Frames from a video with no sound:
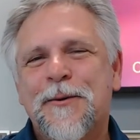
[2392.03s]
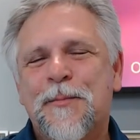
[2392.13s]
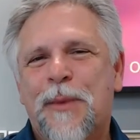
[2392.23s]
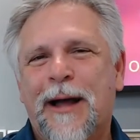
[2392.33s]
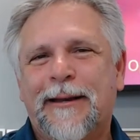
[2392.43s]

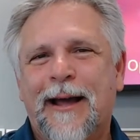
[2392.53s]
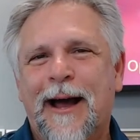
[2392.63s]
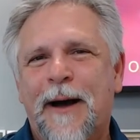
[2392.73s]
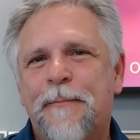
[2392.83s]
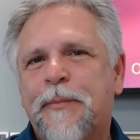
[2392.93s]
But
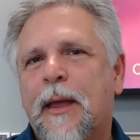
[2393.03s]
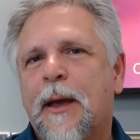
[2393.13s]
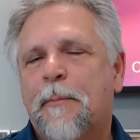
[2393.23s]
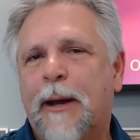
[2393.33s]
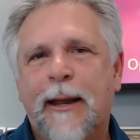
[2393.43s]
um,
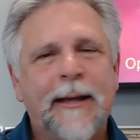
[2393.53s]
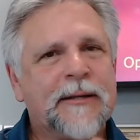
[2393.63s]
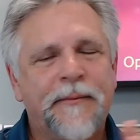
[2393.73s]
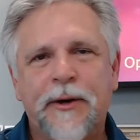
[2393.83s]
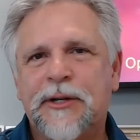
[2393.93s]
but it's
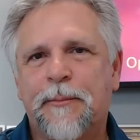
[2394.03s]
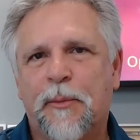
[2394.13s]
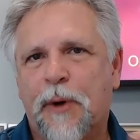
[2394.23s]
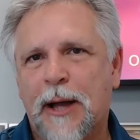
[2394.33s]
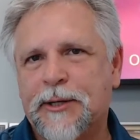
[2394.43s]
a very simple
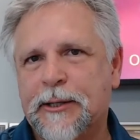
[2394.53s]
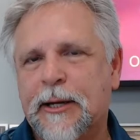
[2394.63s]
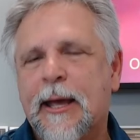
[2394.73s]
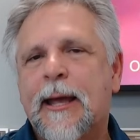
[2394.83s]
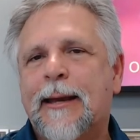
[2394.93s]
process.